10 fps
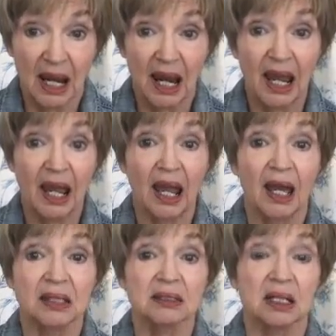
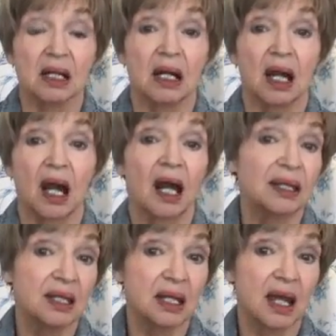And I
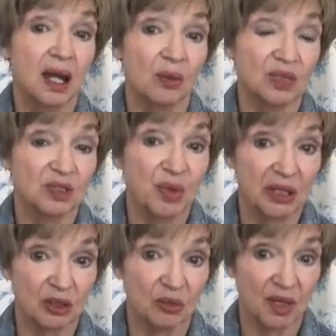think how we
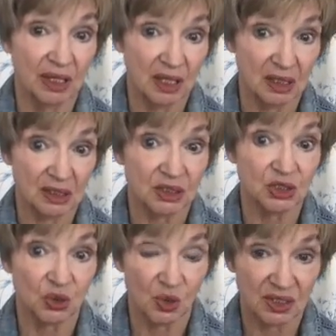spend our money is a
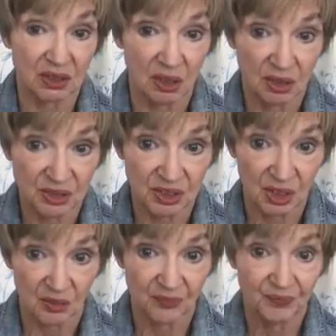choice
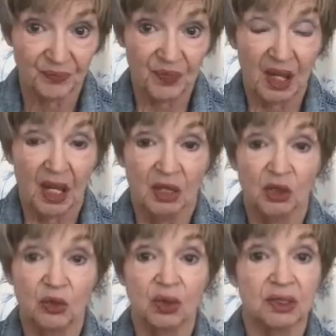also.
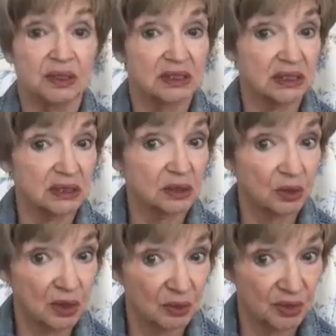You can
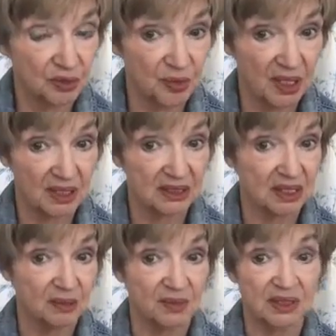disagree with me and
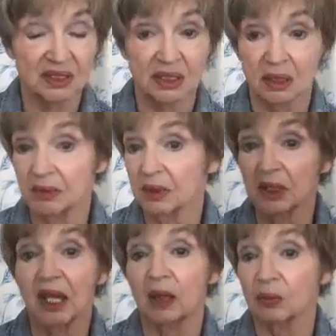say, Mitzi,
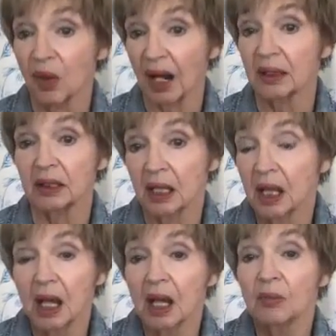yeah, right.
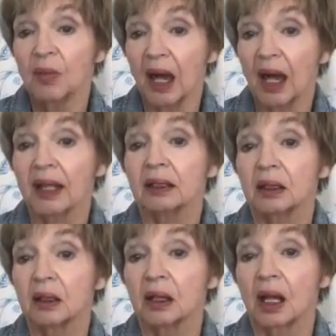But
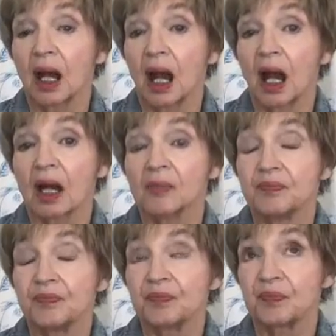um,
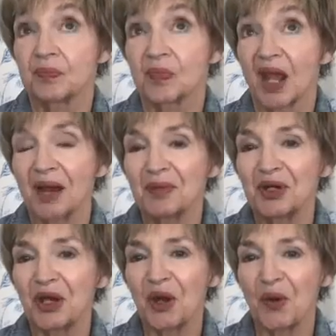I'm going
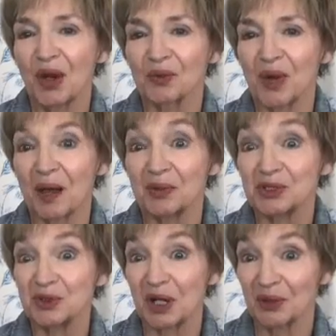to go on a rabbit
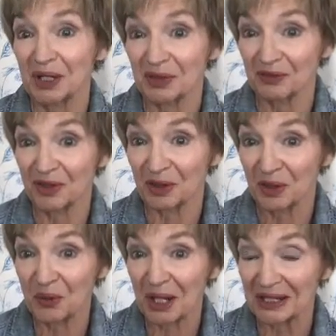trail here very
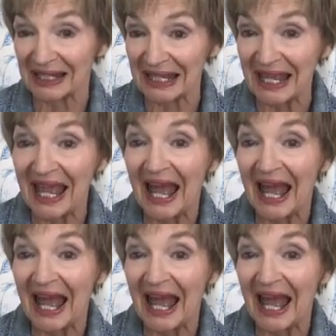quickly.